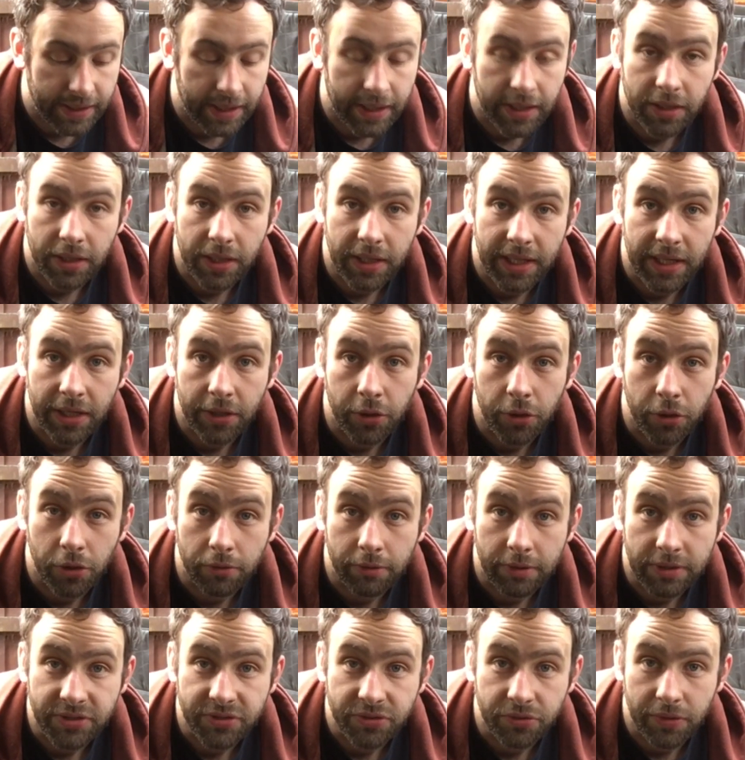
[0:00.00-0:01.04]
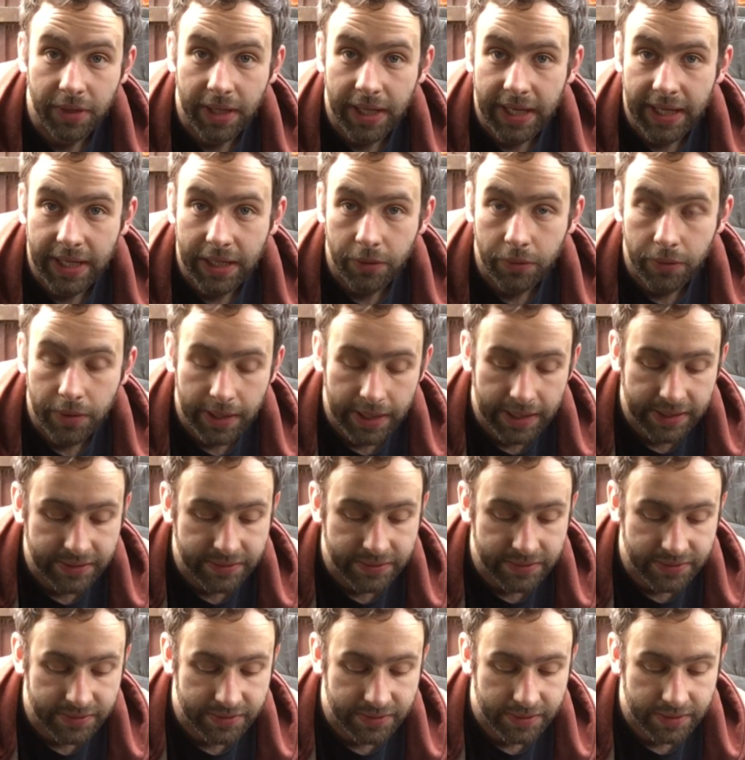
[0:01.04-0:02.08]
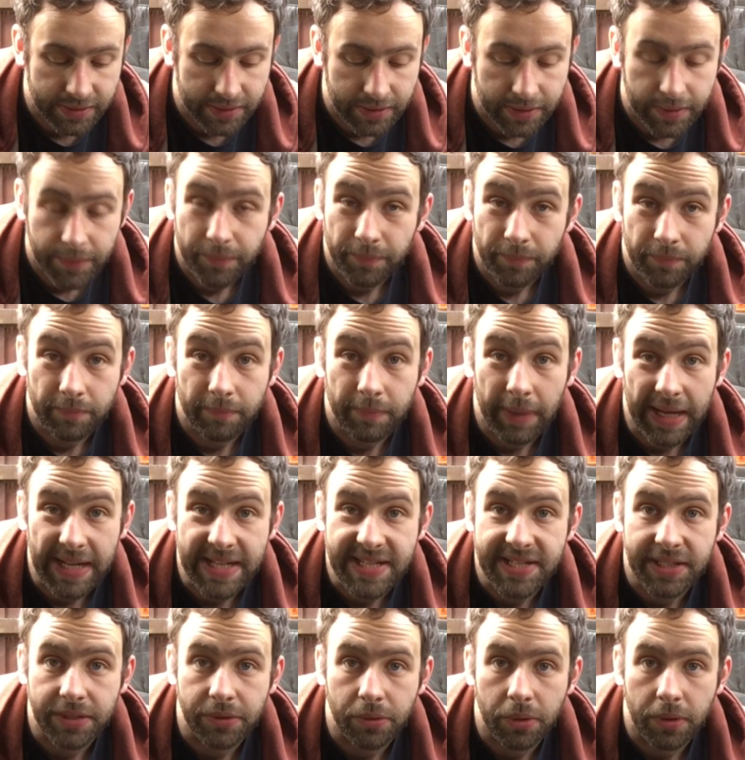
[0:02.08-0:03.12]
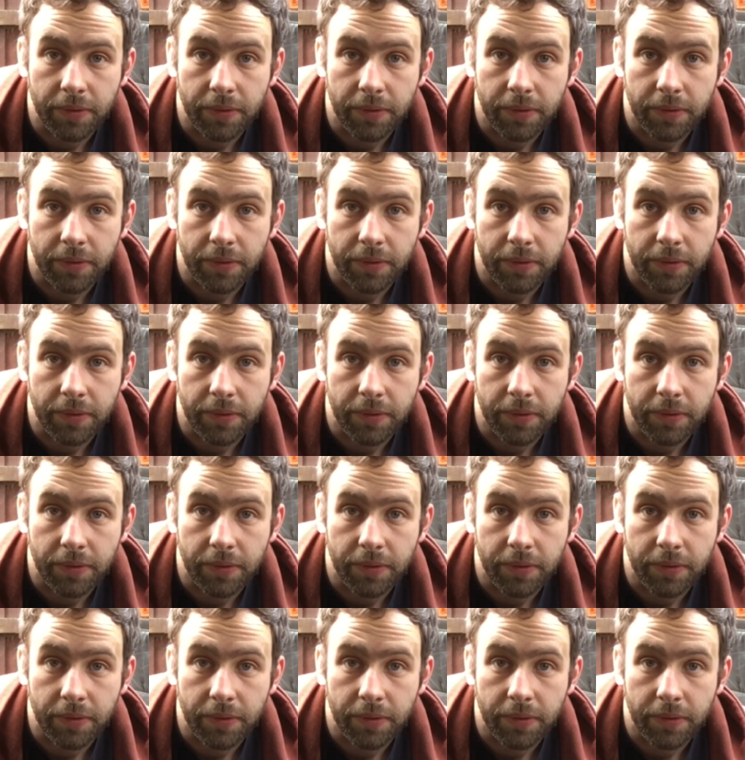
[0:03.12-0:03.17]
I'm going to cure rust all that out and paint it all.